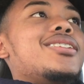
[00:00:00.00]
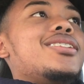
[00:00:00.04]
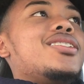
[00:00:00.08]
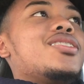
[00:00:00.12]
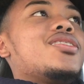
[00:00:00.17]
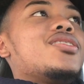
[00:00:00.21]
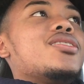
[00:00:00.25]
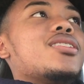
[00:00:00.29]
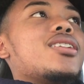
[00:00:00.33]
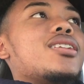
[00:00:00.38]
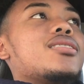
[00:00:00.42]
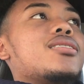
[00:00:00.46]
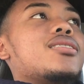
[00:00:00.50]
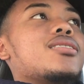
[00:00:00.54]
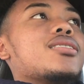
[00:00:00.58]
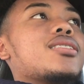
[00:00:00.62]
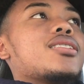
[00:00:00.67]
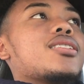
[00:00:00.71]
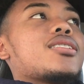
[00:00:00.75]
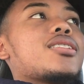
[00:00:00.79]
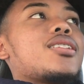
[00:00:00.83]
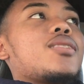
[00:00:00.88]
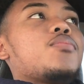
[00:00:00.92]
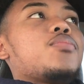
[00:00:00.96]
it's nothing
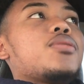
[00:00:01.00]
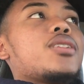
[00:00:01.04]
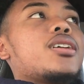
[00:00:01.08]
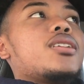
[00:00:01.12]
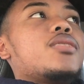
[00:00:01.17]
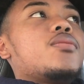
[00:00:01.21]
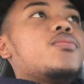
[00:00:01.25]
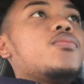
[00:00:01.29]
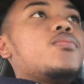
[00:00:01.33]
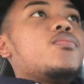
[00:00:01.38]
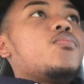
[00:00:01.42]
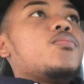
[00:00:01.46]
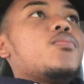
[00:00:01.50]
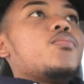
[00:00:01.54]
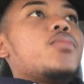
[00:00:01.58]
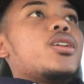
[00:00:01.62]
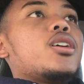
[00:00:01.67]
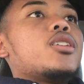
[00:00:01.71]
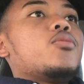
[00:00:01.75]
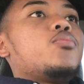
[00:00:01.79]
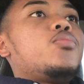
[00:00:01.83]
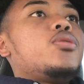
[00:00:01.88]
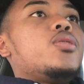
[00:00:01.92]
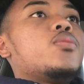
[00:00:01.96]
because I played
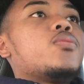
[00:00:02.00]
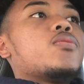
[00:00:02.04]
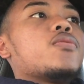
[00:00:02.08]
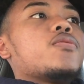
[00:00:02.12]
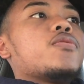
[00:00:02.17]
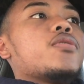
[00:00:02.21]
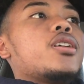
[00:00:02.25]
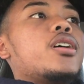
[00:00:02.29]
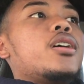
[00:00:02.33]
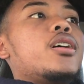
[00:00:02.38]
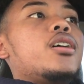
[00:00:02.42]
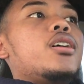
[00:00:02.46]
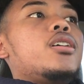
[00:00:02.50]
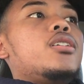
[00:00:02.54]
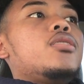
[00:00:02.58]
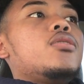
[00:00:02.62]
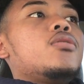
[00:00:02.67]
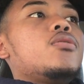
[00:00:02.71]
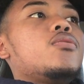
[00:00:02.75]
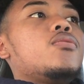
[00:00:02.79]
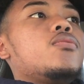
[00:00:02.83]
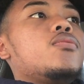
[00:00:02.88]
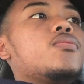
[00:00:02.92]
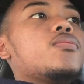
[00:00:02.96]
better people for
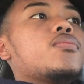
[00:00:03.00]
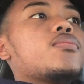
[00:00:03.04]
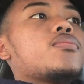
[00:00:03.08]
AAU.